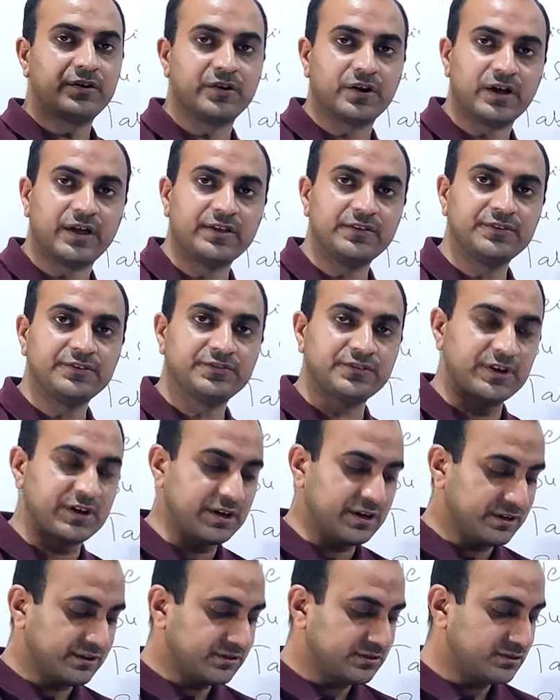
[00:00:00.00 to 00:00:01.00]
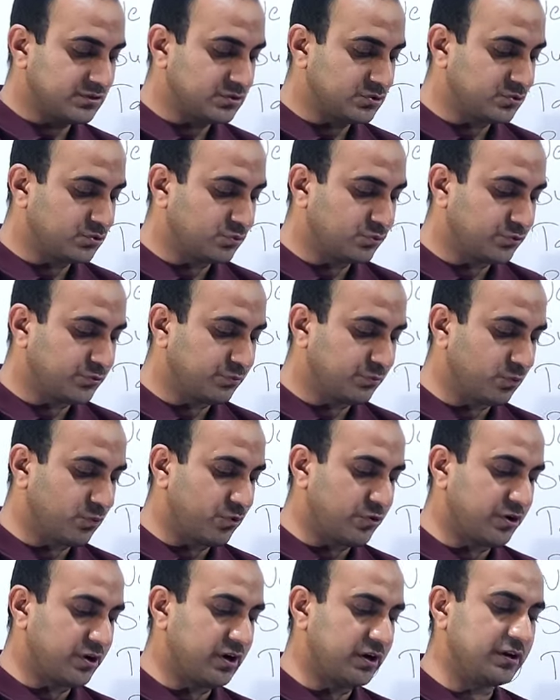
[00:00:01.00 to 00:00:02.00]
drying stage use
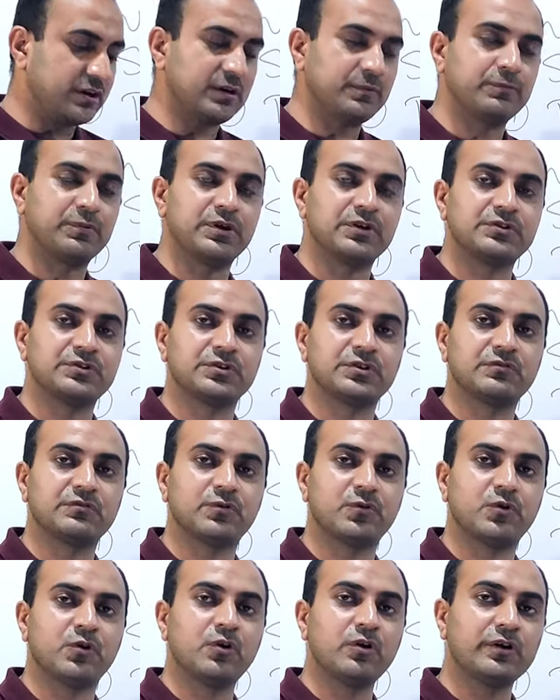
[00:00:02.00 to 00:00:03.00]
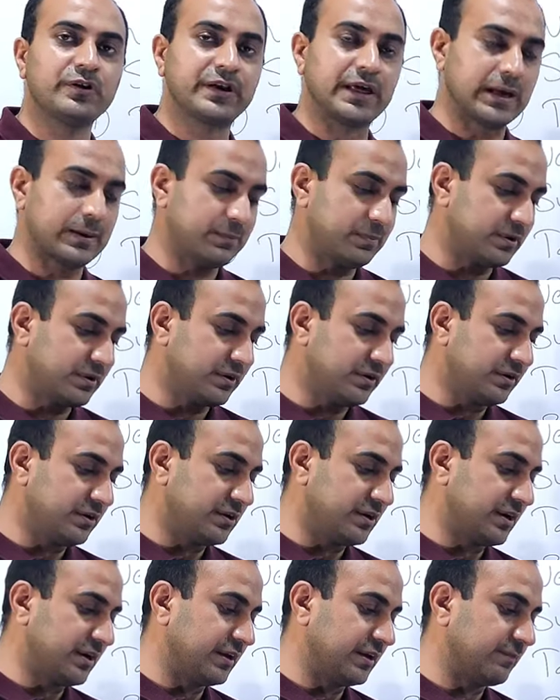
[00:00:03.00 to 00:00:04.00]
moderate temperature for
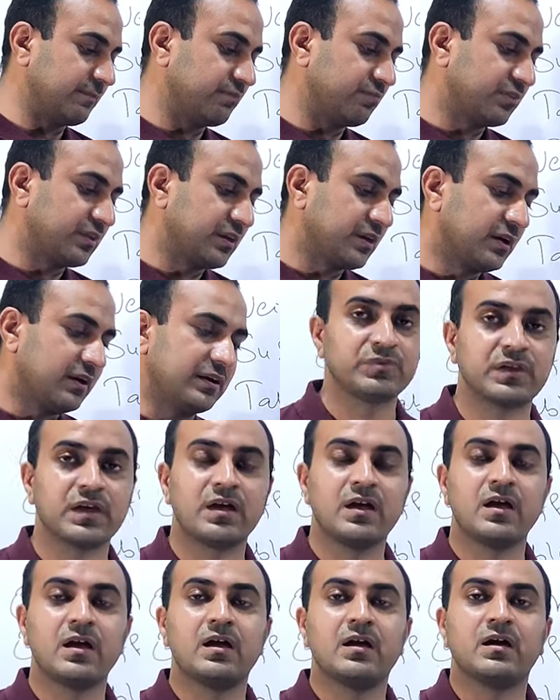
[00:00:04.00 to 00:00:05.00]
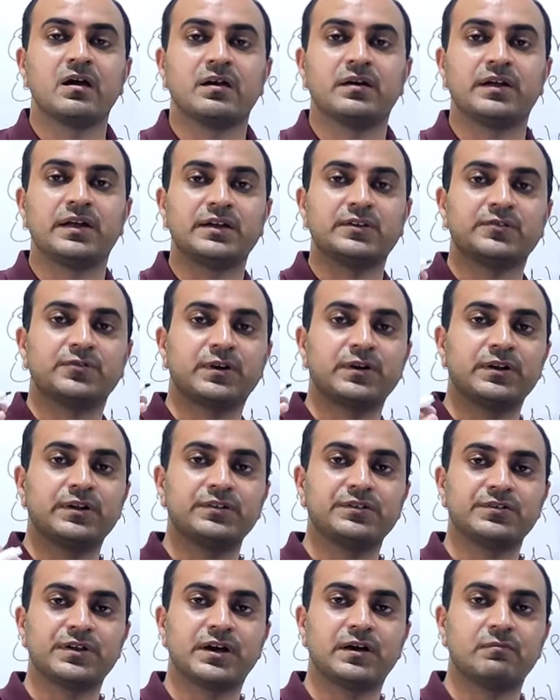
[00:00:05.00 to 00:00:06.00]
tablet drying next one
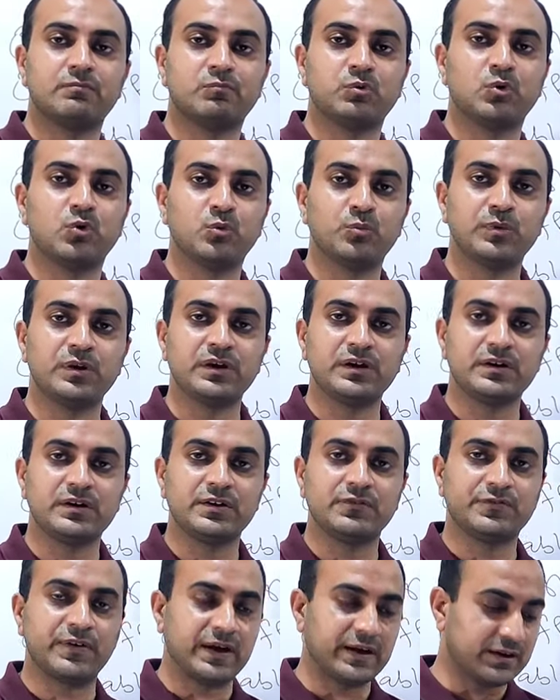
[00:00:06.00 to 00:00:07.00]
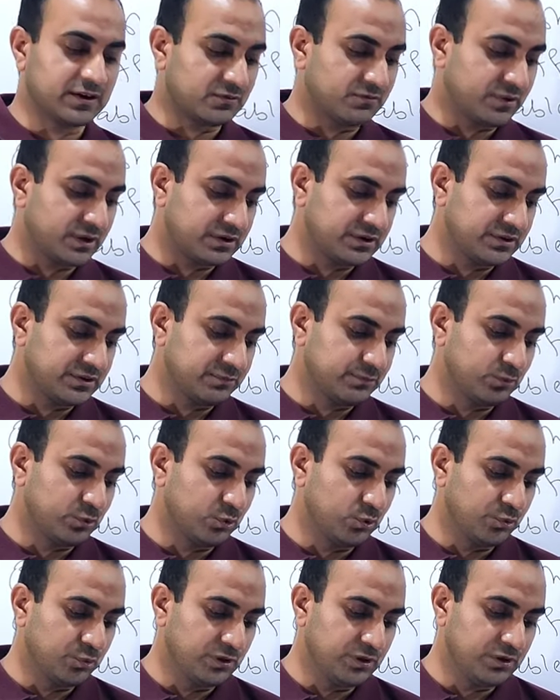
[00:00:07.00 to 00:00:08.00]
is the blooming defect what is
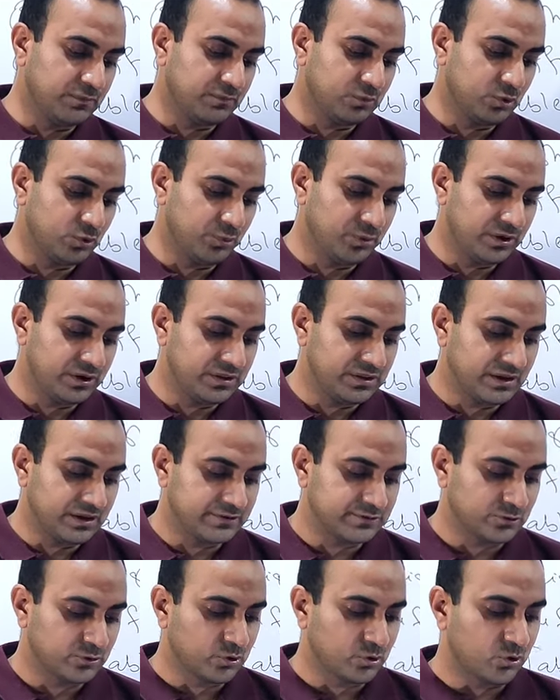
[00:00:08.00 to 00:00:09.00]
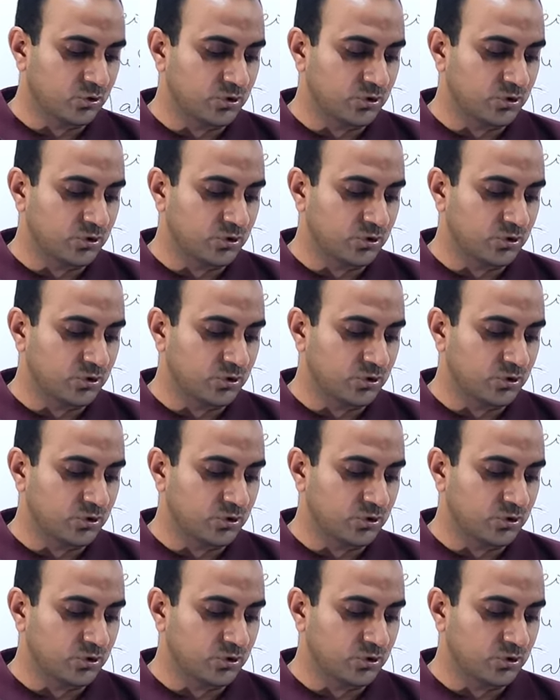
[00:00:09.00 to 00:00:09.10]
blooming blooming is also